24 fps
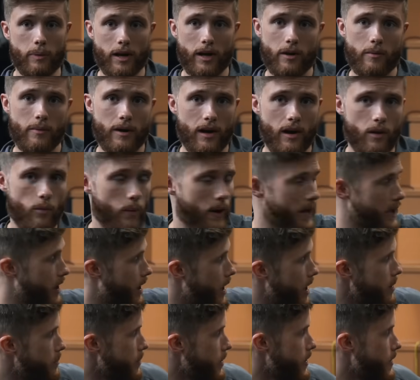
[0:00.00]
pyramid our way
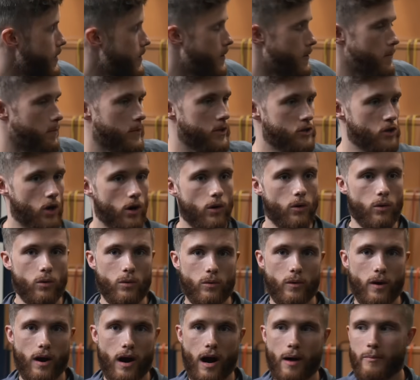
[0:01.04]
up. So
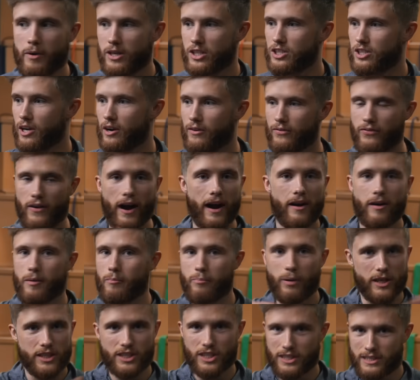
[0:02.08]
I'm just gonna fire a
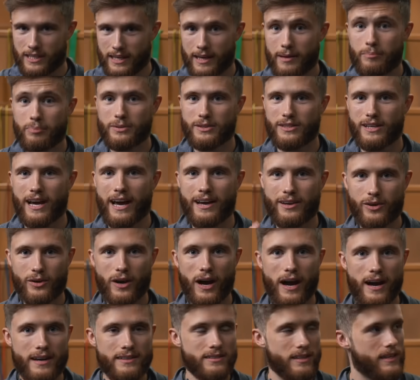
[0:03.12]
bunch of tips at you
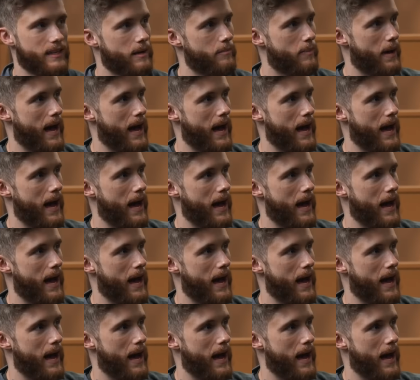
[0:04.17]
guys, and then